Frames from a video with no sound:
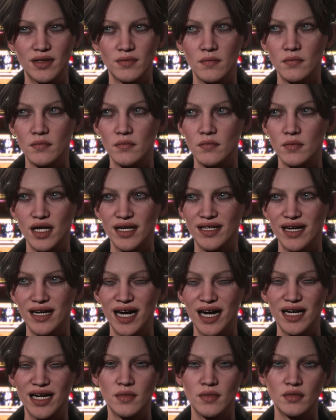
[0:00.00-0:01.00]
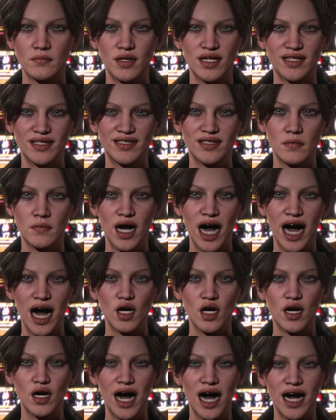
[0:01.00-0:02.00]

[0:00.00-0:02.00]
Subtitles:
But they got to make money somehow.